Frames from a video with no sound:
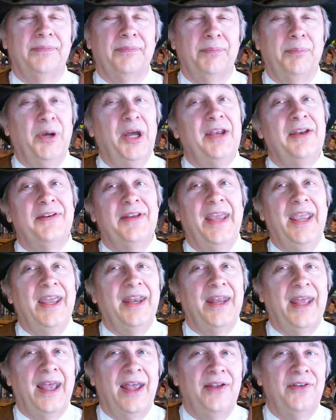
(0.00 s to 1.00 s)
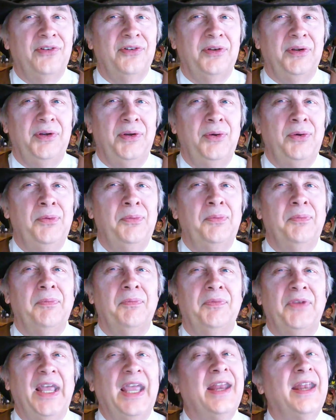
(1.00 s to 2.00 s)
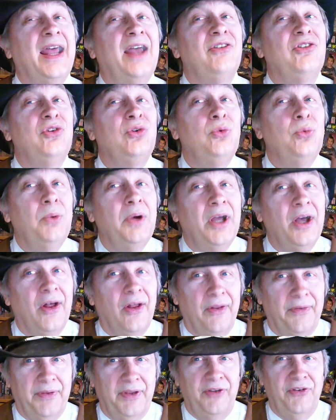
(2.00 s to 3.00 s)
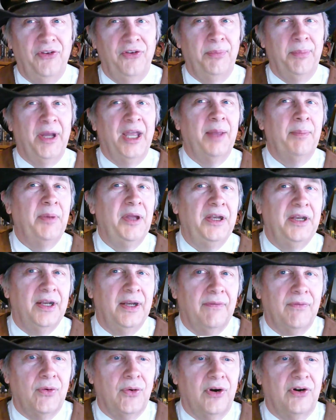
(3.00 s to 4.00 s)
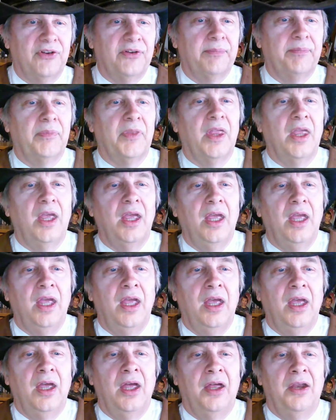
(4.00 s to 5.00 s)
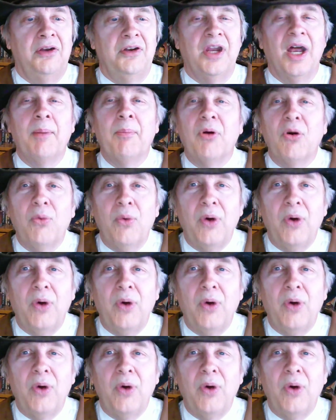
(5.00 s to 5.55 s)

but take it as you take it as you will. This is my opinion, of course. Number